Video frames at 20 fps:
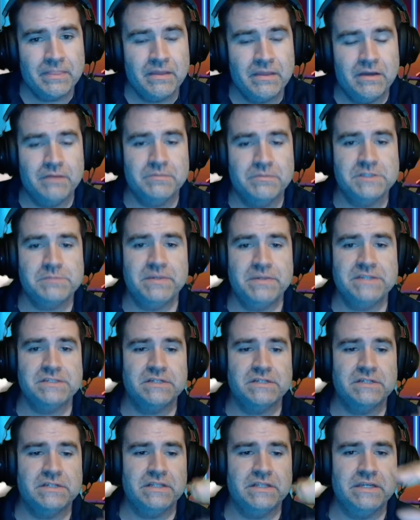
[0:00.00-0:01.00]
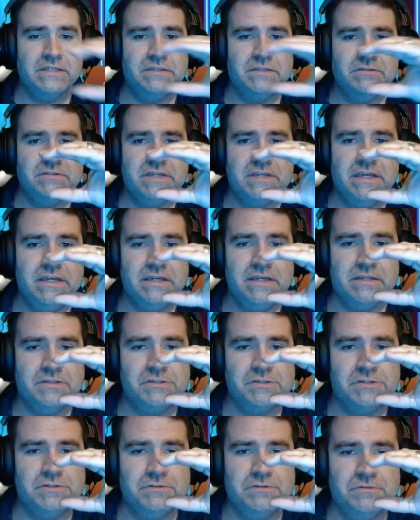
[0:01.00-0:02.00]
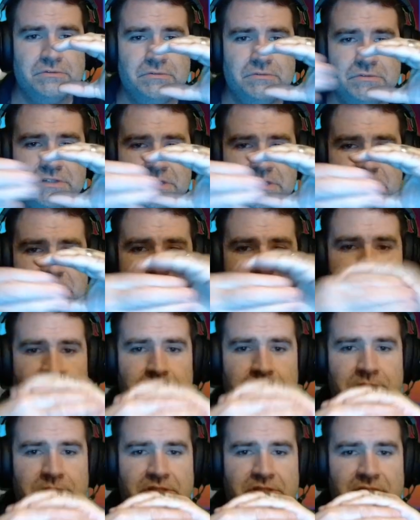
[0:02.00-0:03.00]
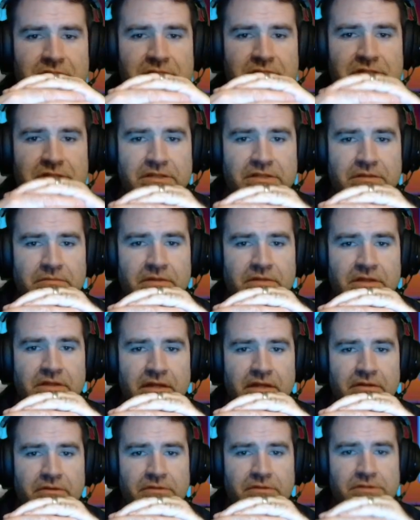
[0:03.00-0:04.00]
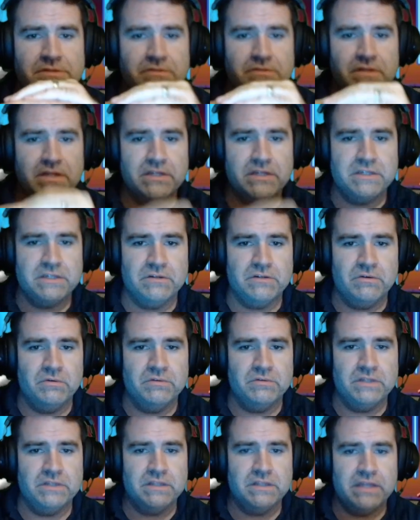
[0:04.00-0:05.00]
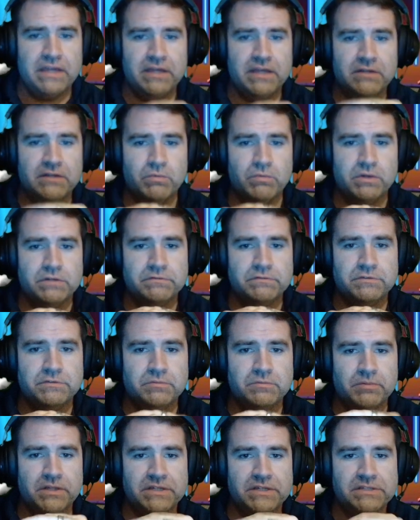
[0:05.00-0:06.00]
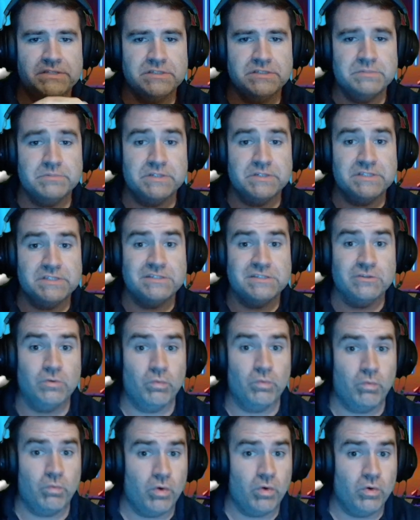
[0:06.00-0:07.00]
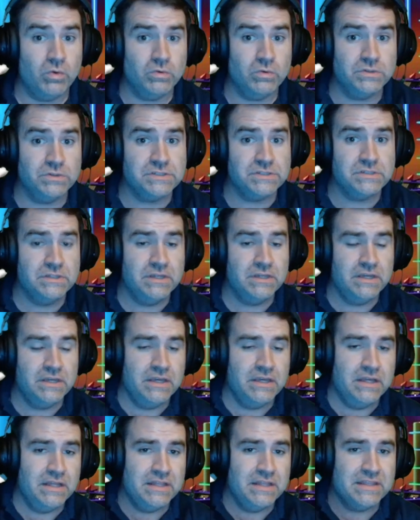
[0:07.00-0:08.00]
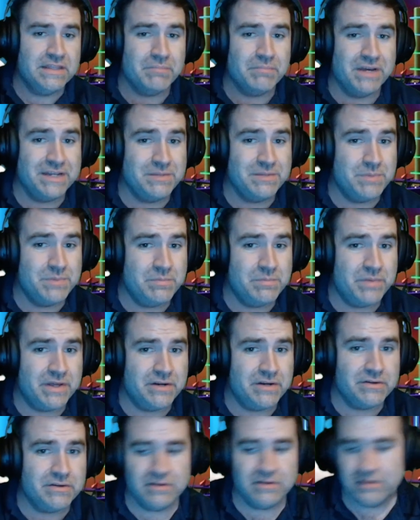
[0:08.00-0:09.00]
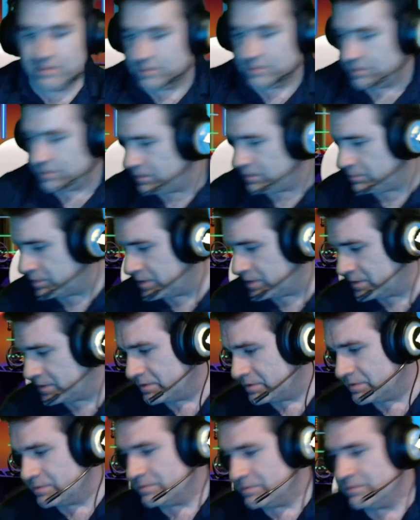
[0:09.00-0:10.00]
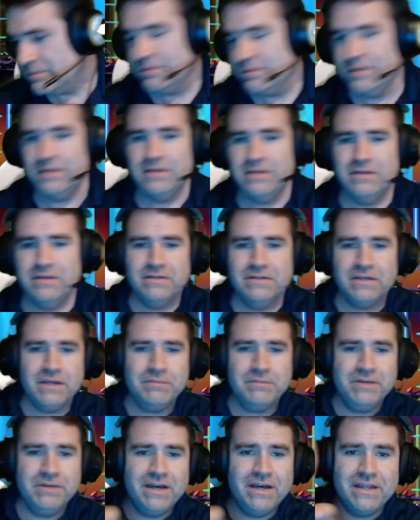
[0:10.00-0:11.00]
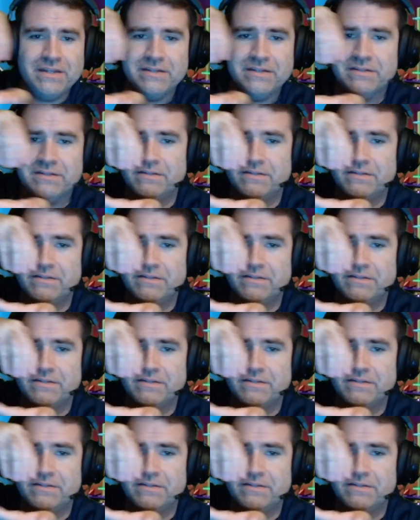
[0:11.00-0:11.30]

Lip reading: It's basically like you take 2 D shapes and stick them together so that it can only land one of 2 places, but it still rolls. That might have been better, but come on.